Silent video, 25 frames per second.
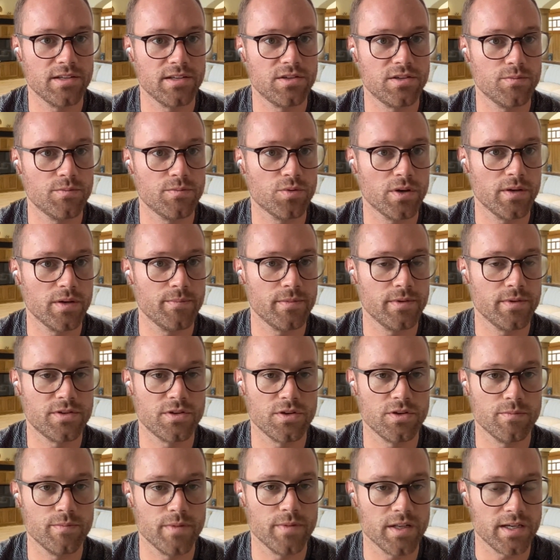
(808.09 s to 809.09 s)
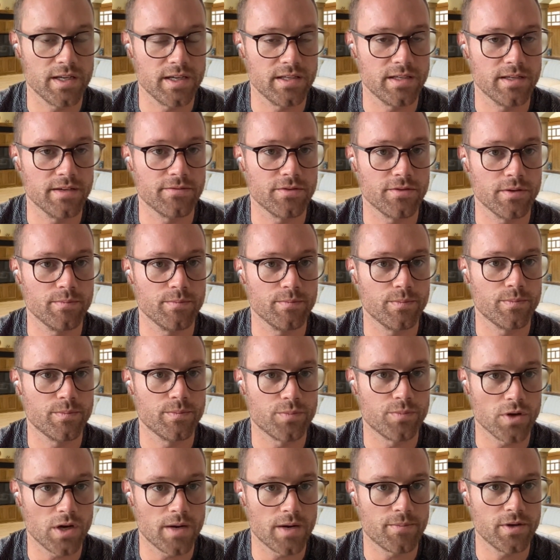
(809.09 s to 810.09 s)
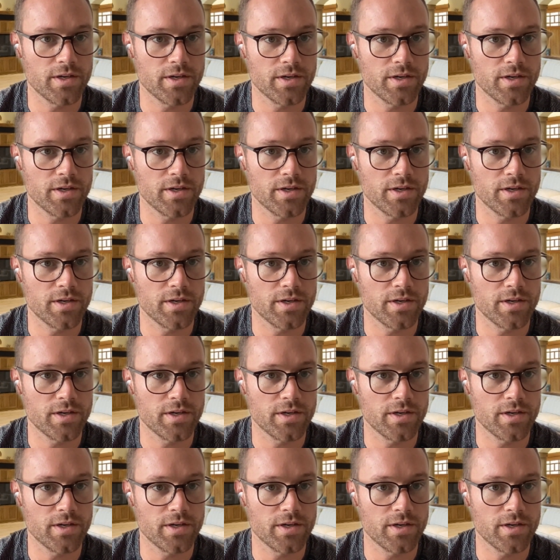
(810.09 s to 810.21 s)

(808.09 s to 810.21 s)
2.2 million different